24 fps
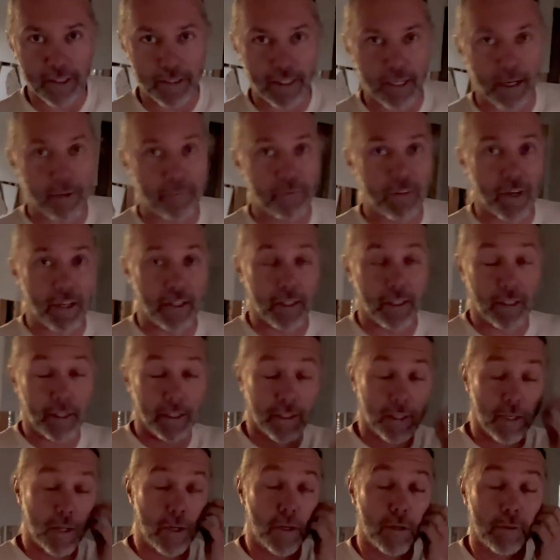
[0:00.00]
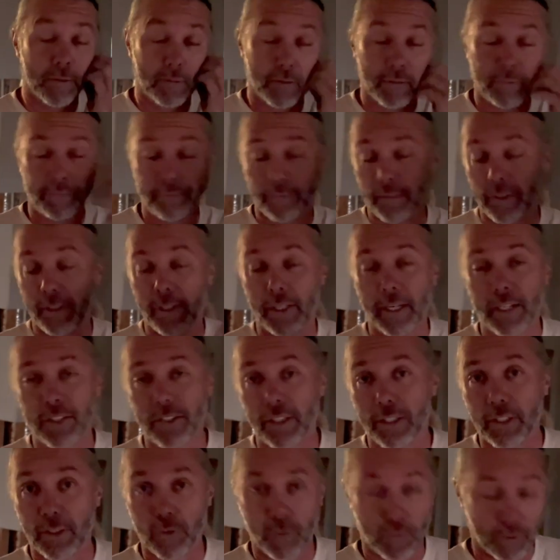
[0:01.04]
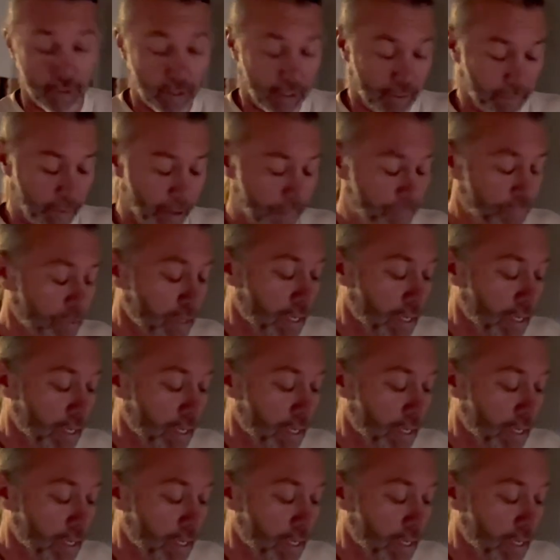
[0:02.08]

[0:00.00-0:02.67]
and then I'm finally like, oh, you guys need to know what we're talking about.